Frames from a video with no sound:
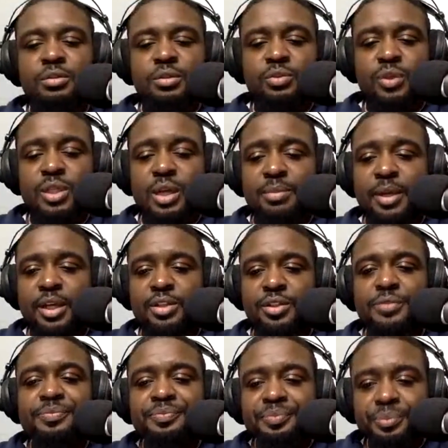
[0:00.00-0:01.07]
What's up,
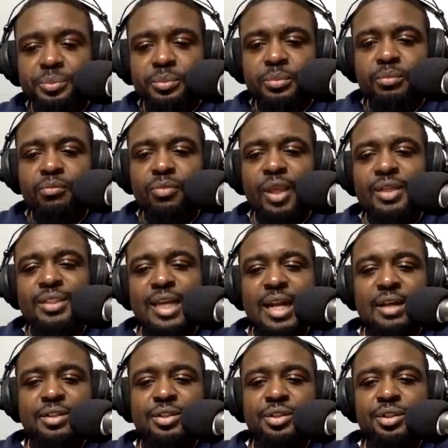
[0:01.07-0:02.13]
Andrew? Shout
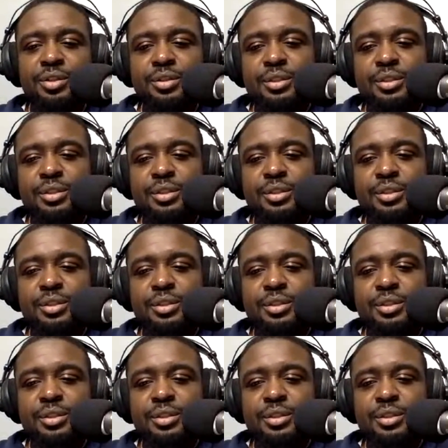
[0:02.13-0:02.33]
out to you.